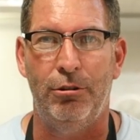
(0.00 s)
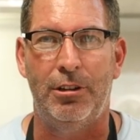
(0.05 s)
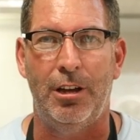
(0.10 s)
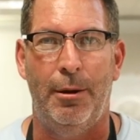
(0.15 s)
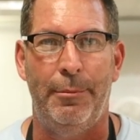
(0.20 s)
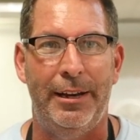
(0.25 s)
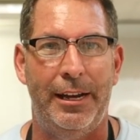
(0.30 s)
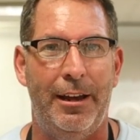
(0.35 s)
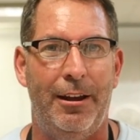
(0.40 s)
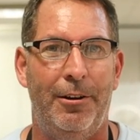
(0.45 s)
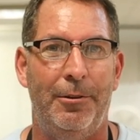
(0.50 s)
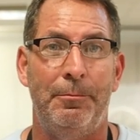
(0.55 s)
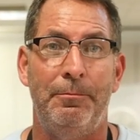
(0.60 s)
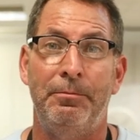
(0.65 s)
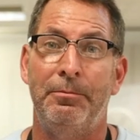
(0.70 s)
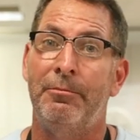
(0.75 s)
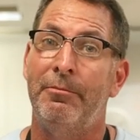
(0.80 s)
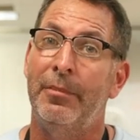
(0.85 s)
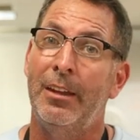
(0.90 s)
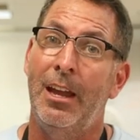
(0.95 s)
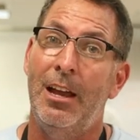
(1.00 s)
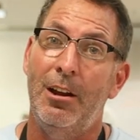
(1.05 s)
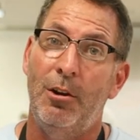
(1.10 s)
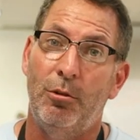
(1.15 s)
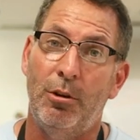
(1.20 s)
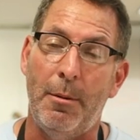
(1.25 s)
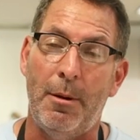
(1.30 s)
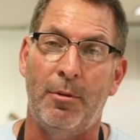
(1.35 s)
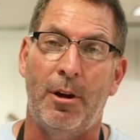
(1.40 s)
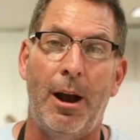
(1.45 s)
coming out.
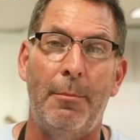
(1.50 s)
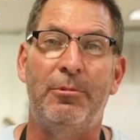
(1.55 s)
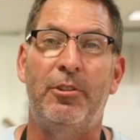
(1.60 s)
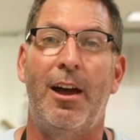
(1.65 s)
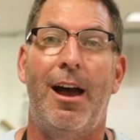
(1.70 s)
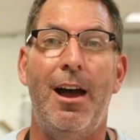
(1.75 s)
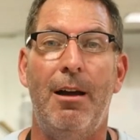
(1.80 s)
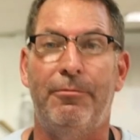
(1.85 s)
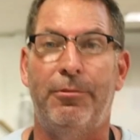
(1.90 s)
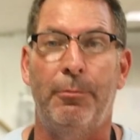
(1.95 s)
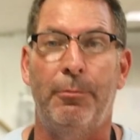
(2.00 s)
Remember, I'm Tom